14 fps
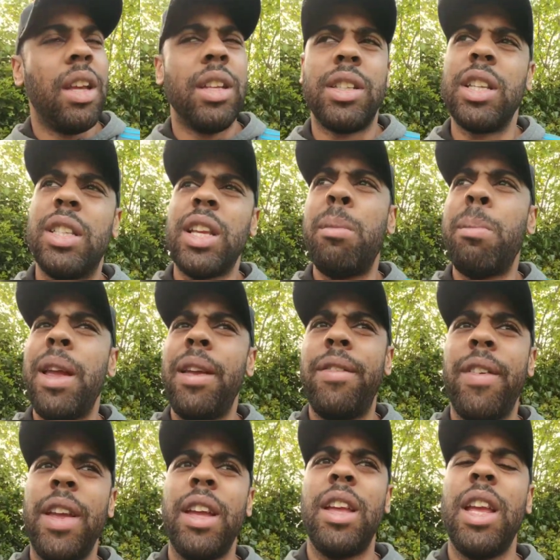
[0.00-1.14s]
So some may
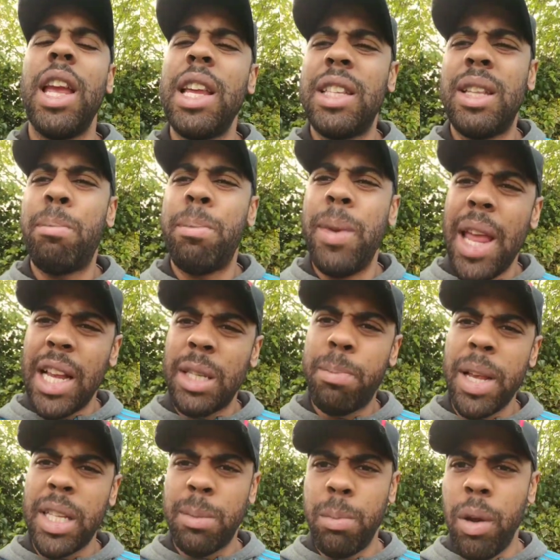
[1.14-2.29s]
think, is the next
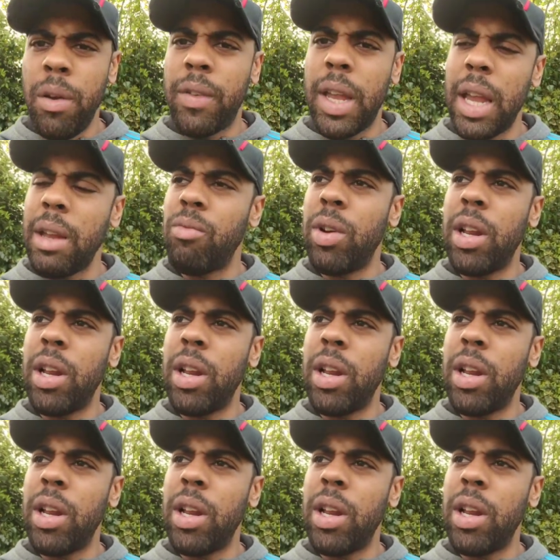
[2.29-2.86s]
best move getting